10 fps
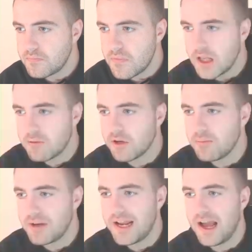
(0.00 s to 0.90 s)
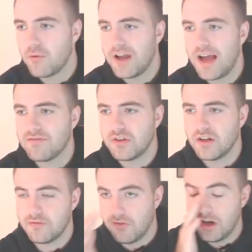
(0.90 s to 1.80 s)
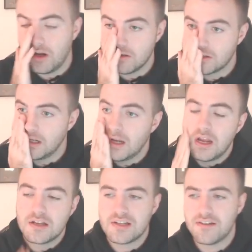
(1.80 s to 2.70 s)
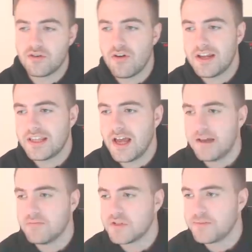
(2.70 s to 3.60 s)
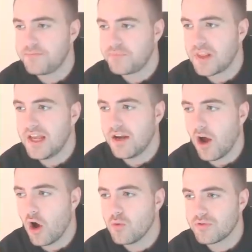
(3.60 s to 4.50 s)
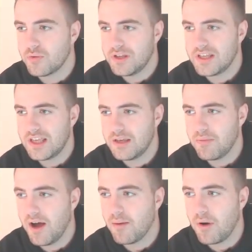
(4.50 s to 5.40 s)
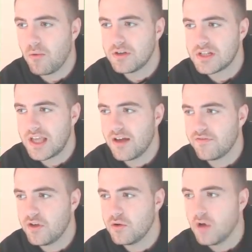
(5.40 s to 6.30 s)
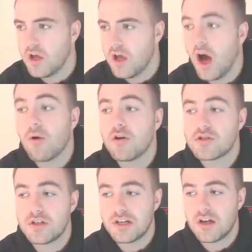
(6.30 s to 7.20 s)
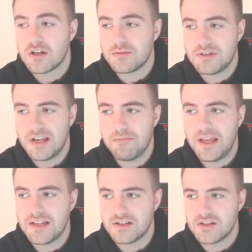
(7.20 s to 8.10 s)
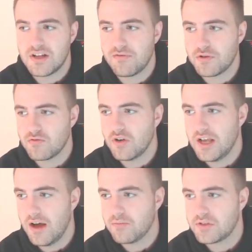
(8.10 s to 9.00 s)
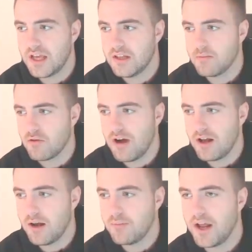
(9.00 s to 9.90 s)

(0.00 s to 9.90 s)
I'm going to play how we have done for the last 7 or 8 games. in hope that we can keep it up. I want to get a few... Oh, I also did like some team meetings and stuff, which really helped getting the morale up.